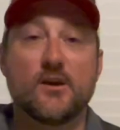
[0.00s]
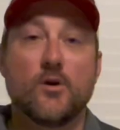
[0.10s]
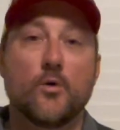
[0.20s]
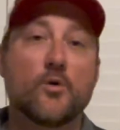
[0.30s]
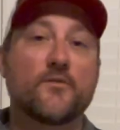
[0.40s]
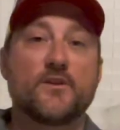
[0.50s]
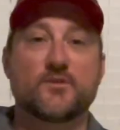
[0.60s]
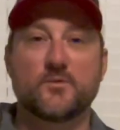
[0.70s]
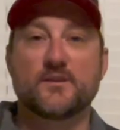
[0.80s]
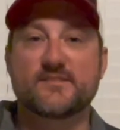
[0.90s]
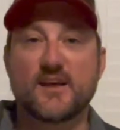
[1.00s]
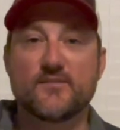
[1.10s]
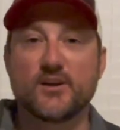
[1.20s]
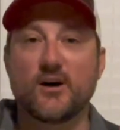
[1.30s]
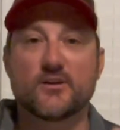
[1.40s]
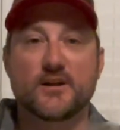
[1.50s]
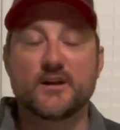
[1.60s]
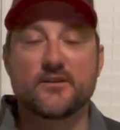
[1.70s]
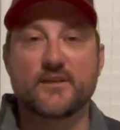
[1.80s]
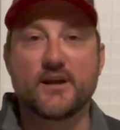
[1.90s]
Or if you just want to save $1
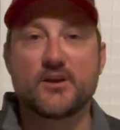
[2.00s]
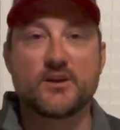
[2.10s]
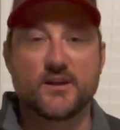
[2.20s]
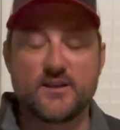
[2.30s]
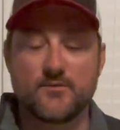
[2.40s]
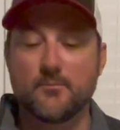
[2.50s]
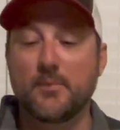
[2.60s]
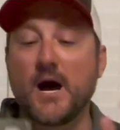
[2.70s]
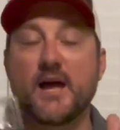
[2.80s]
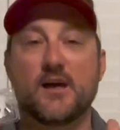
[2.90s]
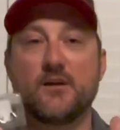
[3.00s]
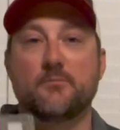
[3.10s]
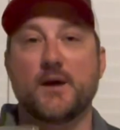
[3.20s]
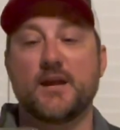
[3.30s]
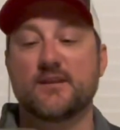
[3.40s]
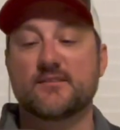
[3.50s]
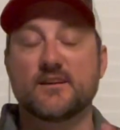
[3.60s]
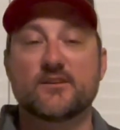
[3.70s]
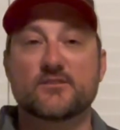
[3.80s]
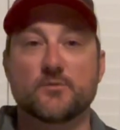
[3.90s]
here and there, you can even buy unpainted sinkers.